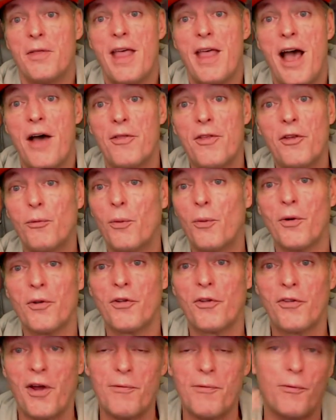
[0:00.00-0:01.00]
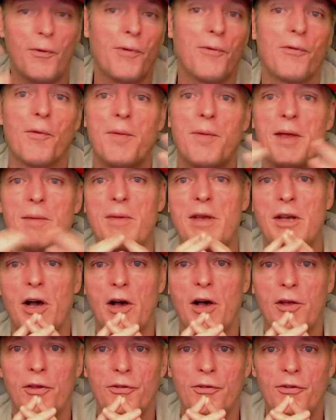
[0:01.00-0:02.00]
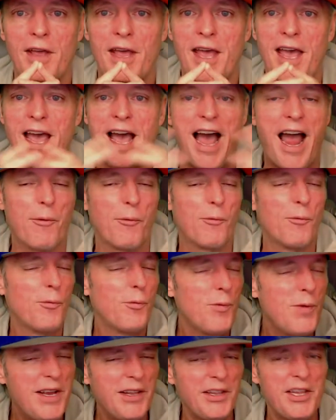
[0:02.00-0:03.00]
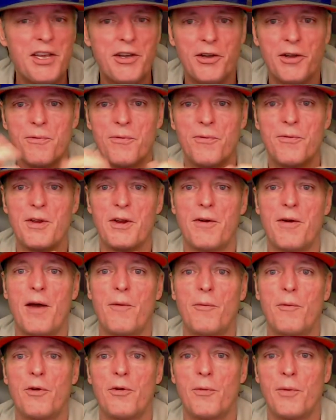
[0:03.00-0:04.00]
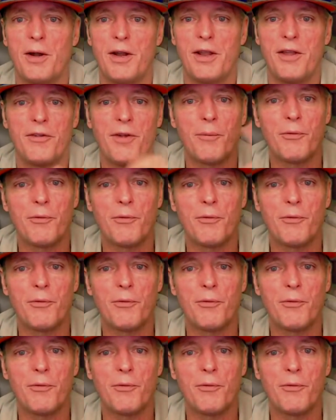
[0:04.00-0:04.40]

Now, this one's a tough one for me because I really couldn't figure out which one it is.